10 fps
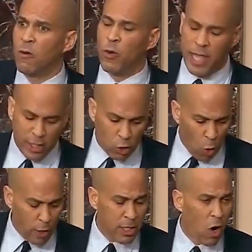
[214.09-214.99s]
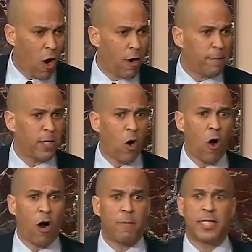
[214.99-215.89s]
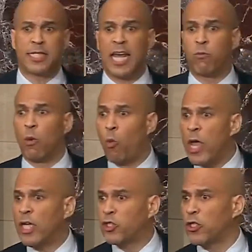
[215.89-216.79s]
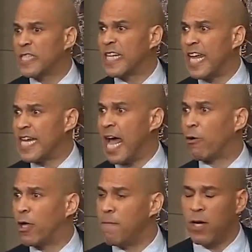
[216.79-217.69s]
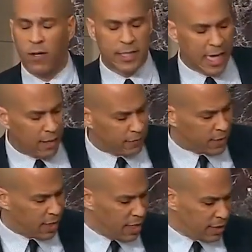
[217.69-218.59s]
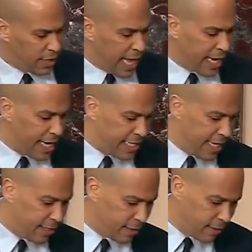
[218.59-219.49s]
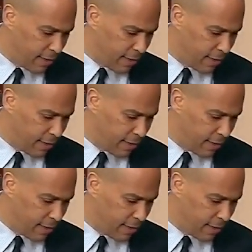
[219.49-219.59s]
when they joined arm in arm and said what we should say now, commit ourselves to that ideal,